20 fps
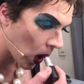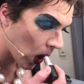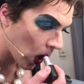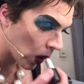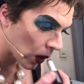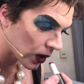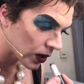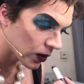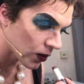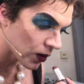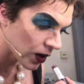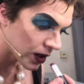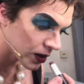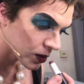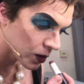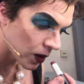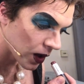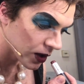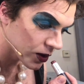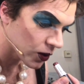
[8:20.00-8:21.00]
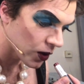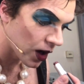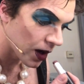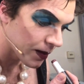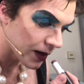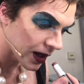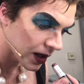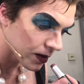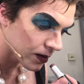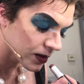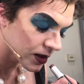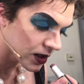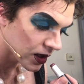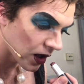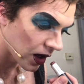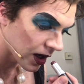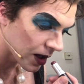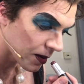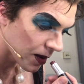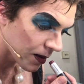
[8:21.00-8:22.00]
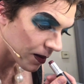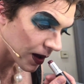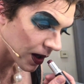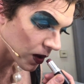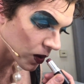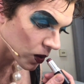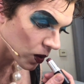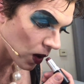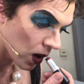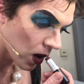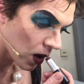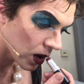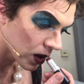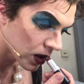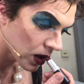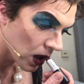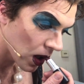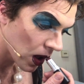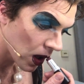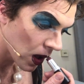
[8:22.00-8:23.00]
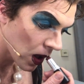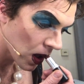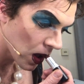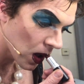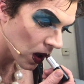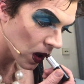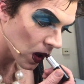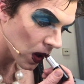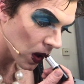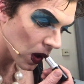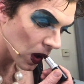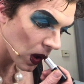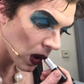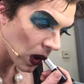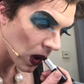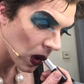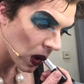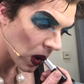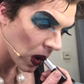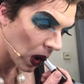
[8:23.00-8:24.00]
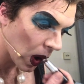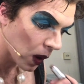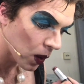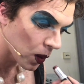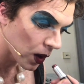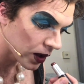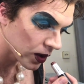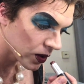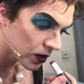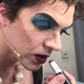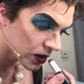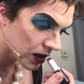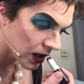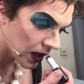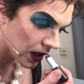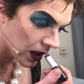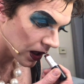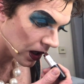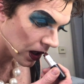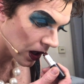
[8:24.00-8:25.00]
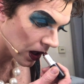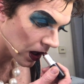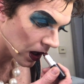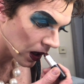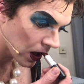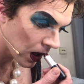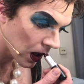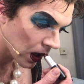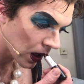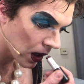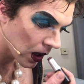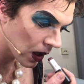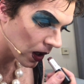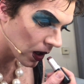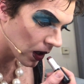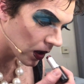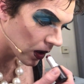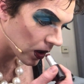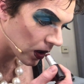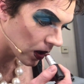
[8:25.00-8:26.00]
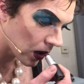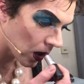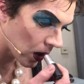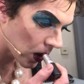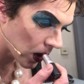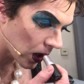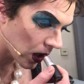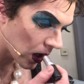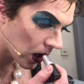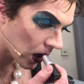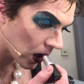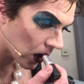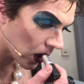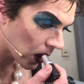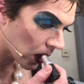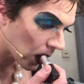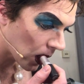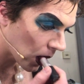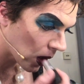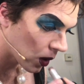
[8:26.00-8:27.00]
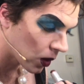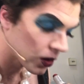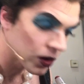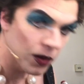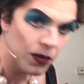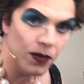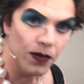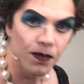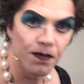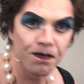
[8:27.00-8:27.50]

I think the reason why I try and make them slightly a bit bigger as well is when you've seen, on the